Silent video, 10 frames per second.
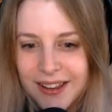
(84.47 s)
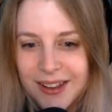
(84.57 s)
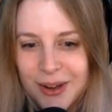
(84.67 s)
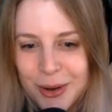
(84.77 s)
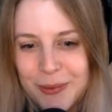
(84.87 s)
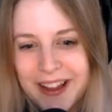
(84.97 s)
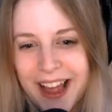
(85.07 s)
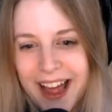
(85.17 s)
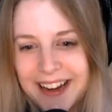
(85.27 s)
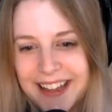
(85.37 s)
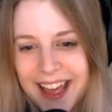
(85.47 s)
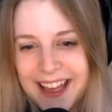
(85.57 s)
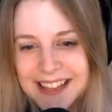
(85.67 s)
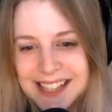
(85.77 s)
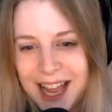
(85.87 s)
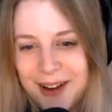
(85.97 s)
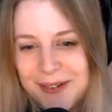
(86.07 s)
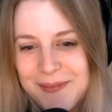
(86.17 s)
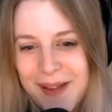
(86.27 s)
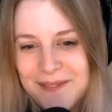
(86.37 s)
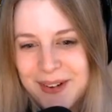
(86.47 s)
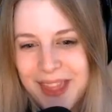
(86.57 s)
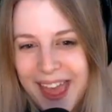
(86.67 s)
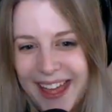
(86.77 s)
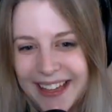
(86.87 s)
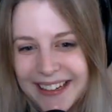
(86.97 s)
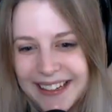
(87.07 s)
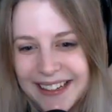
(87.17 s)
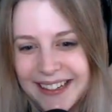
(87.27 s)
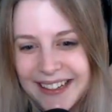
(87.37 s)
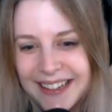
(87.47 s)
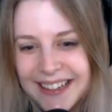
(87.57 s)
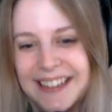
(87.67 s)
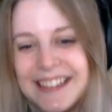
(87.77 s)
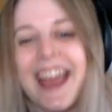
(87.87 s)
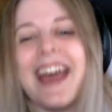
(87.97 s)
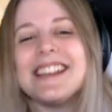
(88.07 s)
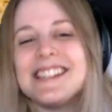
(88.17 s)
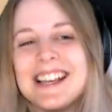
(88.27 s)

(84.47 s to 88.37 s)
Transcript: Oh my god, yes, I remember that. Yes, I